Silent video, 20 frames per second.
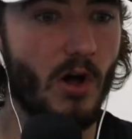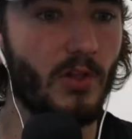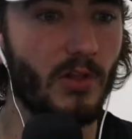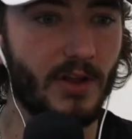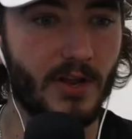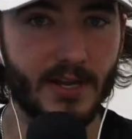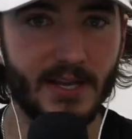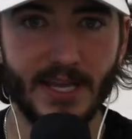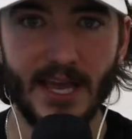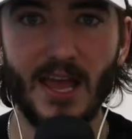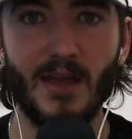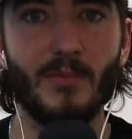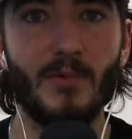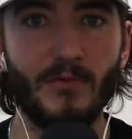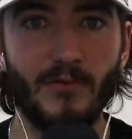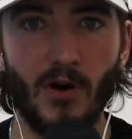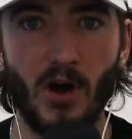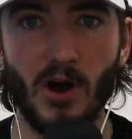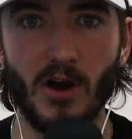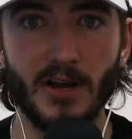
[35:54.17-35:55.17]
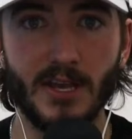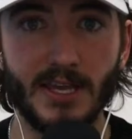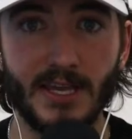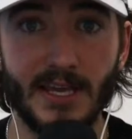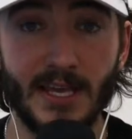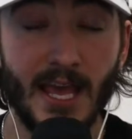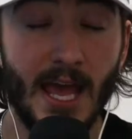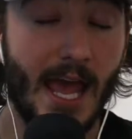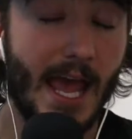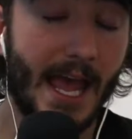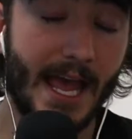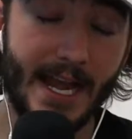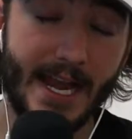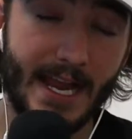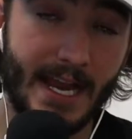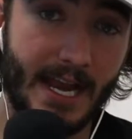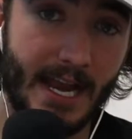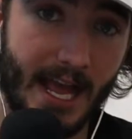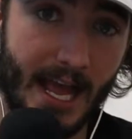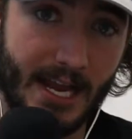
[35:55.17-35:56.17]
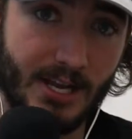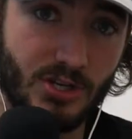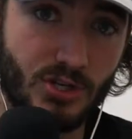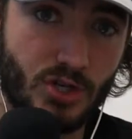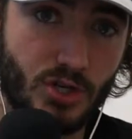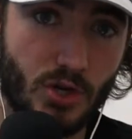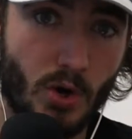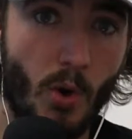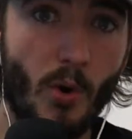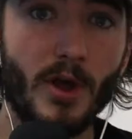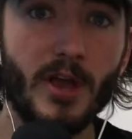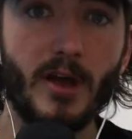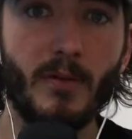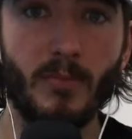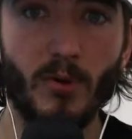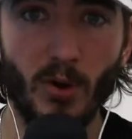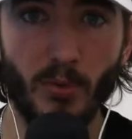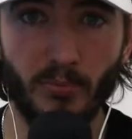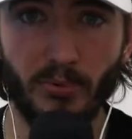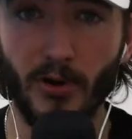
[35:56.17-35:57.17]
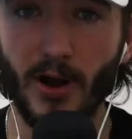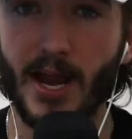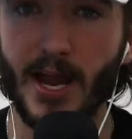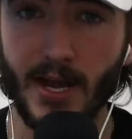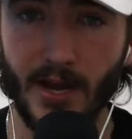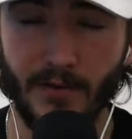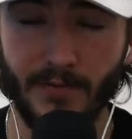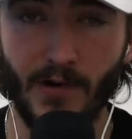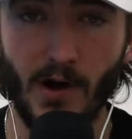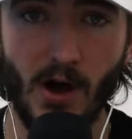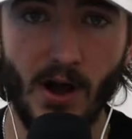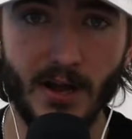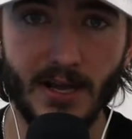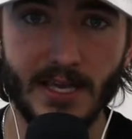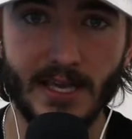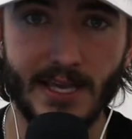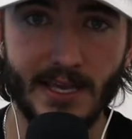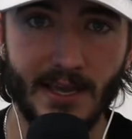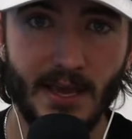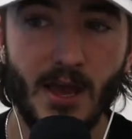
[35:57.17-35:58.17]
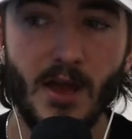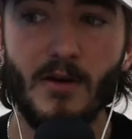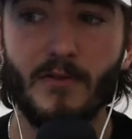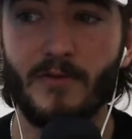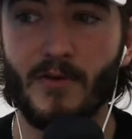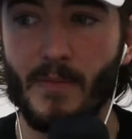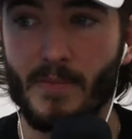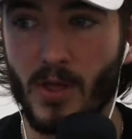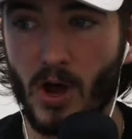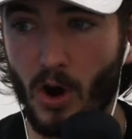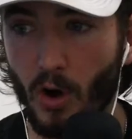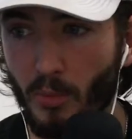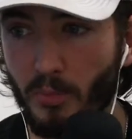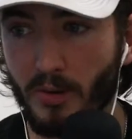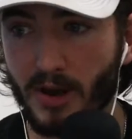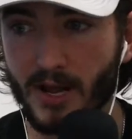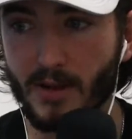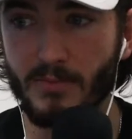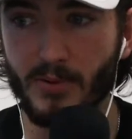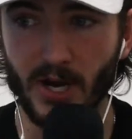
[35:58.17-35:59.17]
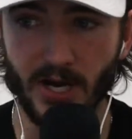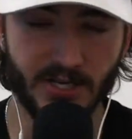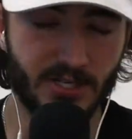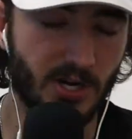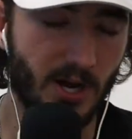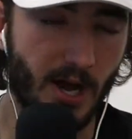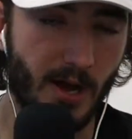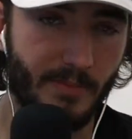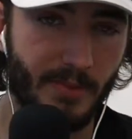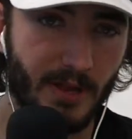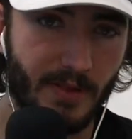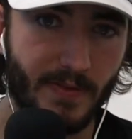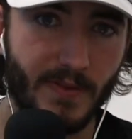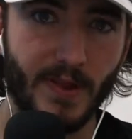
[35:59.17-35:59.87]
game of hockey and an enjoyable brand of hockey from the opening puck drop to the